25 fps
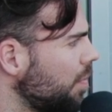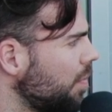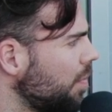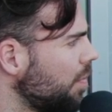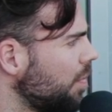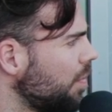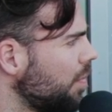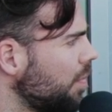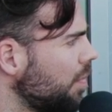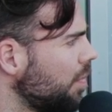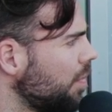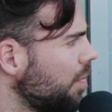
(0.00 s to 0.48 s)

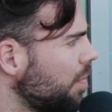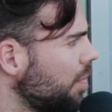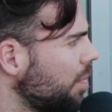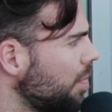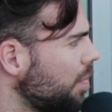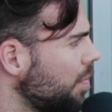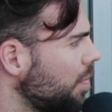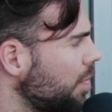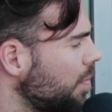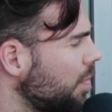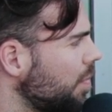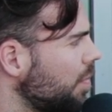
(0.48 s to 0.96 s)

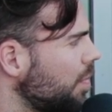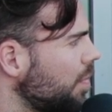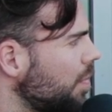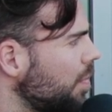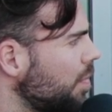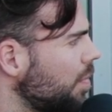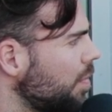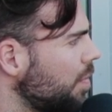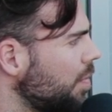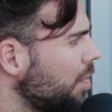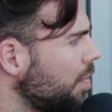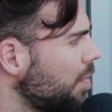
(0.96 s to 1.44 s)

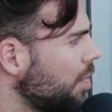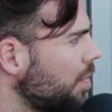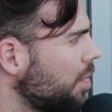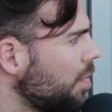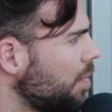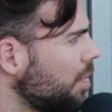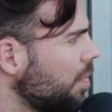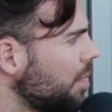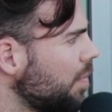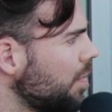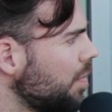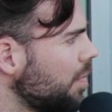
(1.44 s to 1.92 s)

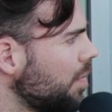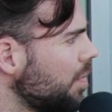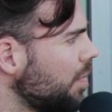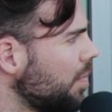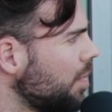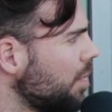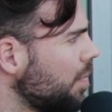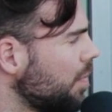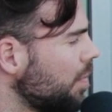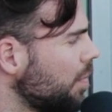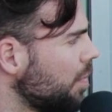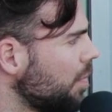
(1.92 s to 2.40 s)

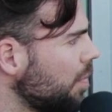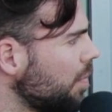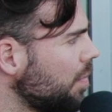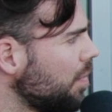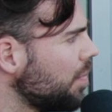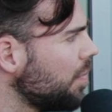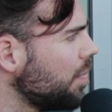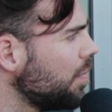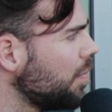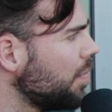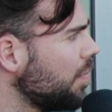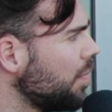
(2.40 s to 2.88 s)

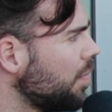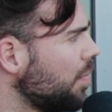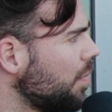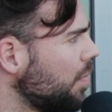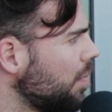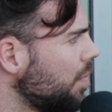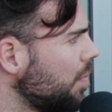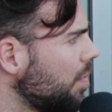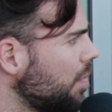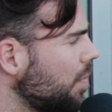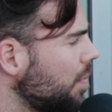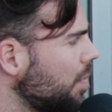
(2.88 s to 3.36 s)

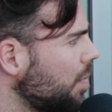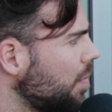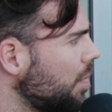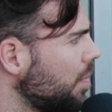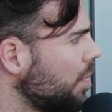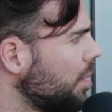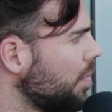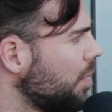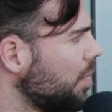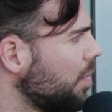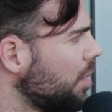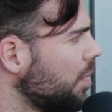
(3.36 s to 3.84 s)

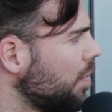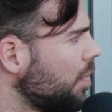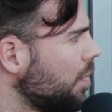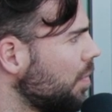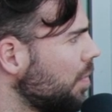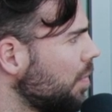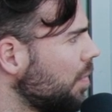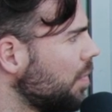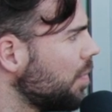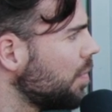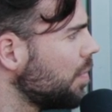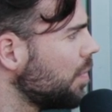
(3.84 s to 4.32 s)
No words are spoken by the person on screen.